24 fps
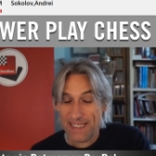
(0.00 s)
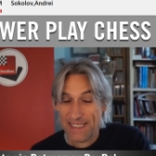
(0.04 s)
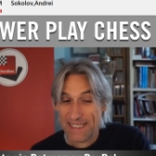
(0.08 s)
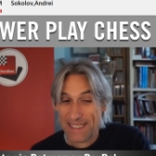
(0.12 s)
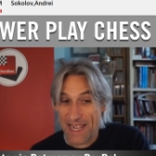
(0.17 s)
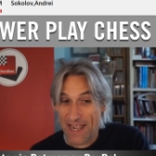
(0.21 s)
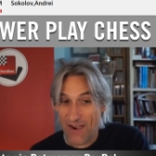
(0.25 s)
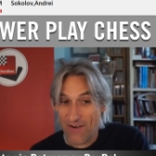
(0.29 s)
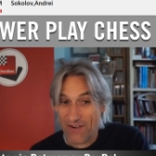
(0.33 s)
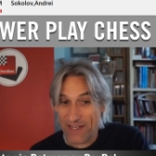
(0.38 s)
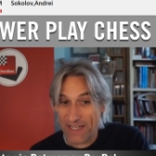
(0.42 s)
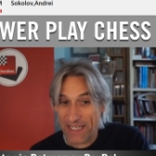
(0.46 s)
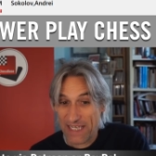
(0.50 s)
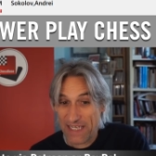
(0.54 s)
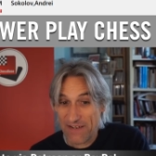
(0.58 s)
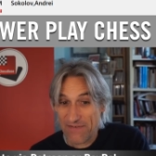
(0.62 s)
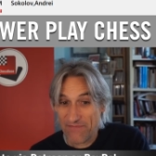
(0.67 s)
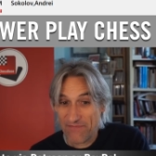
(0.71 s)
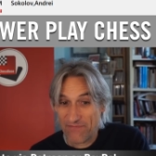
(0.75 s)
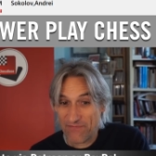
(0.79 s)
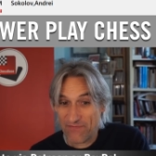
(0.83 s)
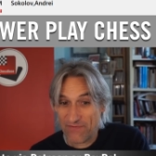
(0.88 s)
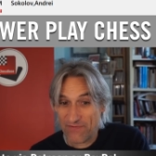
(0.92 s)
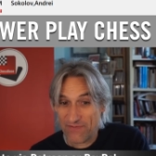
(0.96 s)
Now,
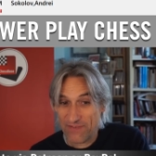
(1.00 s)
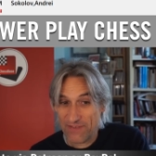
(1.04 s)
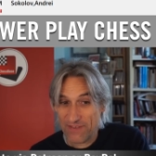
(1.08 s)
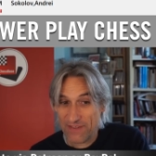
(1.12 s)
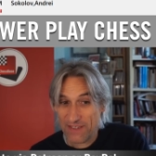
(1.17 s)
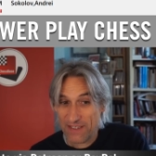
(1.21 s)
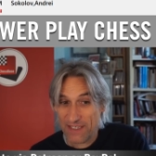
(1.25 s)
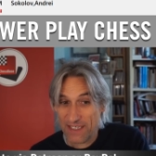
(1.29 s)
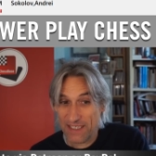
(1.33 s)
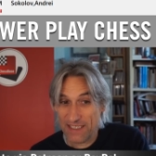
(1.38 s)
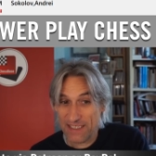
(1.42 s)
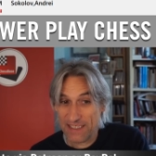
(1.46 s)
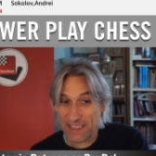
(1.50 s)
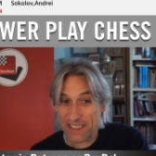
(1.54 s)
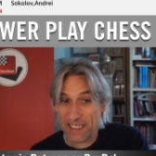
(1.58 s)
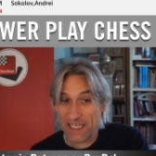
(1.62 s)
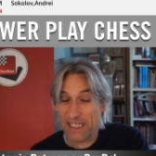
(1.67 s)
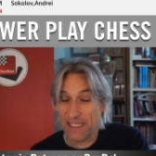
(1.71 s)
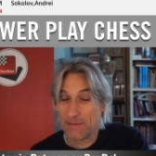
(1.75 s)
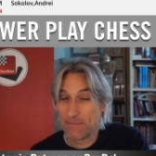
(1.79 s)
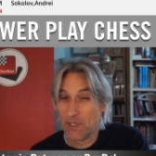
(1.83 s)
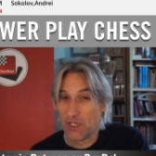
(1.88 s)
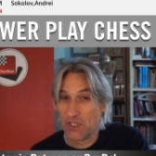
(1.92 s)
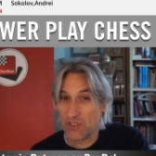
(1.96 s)
if his
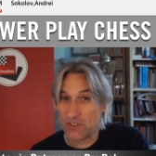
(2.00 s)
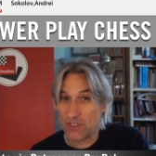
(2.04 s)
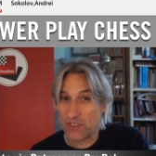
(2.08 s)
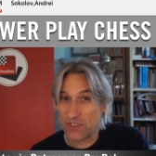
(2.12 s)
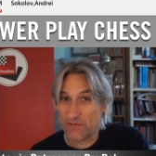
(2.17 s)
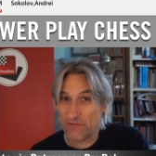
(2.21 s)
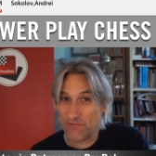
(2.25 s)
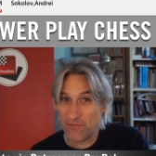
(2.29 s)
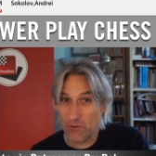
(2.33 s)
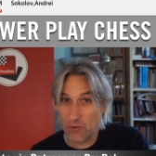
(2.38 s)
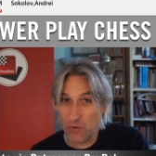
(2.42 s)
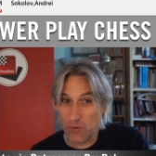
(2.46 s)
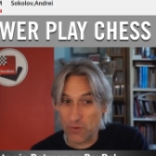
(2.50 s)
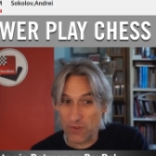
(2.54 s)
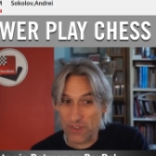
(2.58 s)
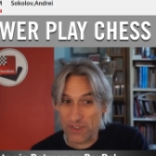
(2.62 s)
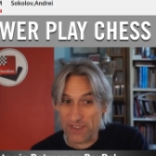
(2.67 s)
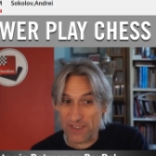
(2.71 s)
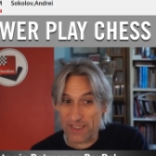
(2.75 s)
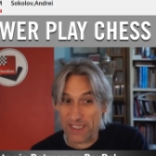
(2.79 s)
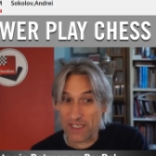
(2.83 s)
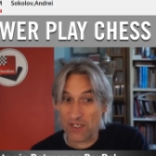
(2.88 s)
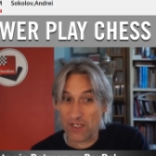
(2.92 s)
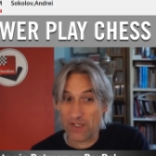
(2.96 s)
king marches
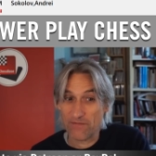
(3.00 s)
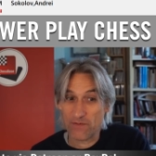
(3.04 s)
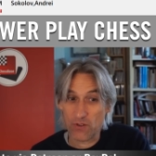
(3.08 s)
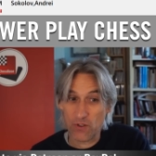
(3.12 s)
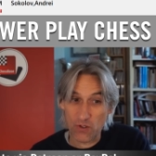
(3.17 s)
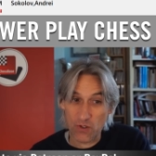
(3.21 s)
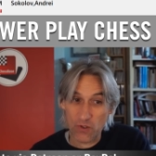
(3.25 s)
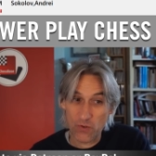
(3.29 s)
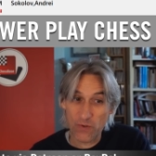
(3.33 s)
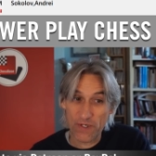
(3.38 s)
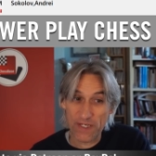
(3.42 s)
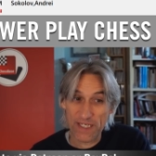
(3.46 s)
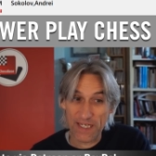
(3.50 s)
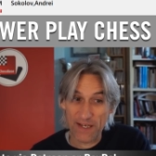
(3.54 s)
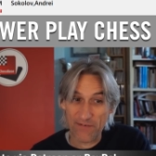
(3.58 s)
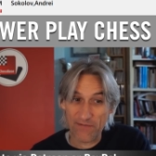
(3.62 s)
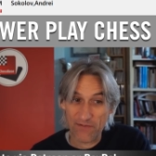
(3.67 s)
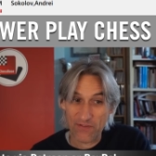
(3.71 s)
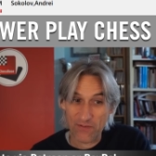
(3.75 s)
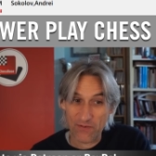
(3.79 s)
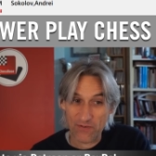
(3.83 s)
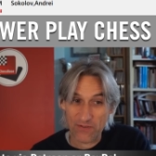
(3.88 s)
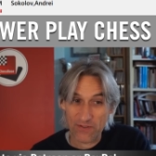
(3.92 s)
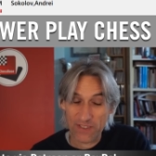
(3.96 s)
forward, then I've got queen
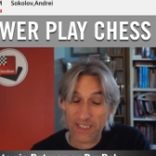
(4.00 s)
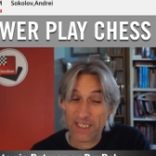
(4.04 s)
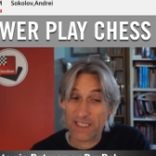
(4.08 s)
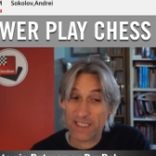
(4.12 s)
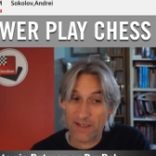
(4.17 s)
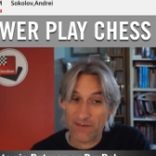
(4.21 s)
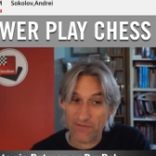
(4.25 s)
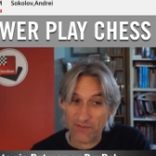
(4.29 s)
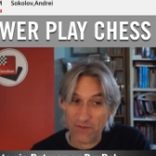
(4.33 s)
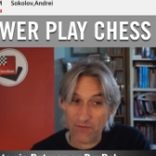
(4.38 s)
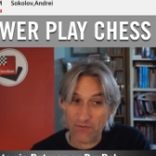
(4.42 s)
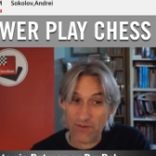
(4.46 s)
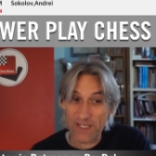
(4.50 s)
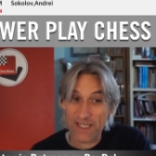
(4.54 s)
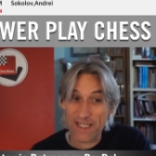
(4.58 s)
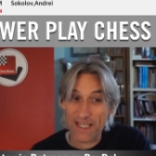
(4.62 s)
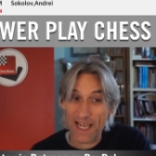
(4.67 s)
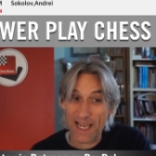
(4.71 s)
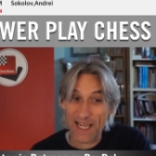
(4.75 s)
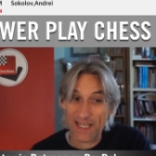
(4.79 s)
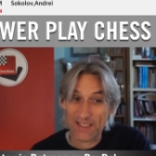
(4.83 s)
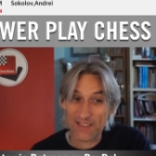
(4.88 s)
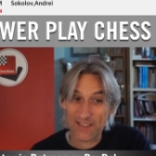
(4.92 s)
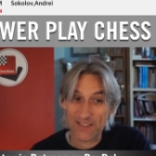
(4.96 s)
f king f3
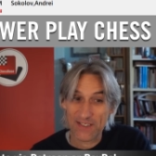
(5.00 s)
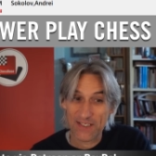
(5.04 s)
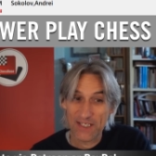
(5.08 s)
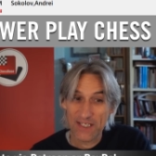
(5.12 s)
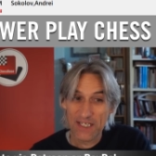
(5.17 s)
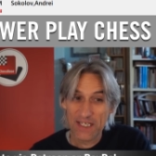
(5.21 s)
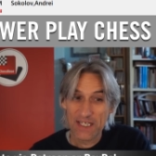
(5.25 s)
and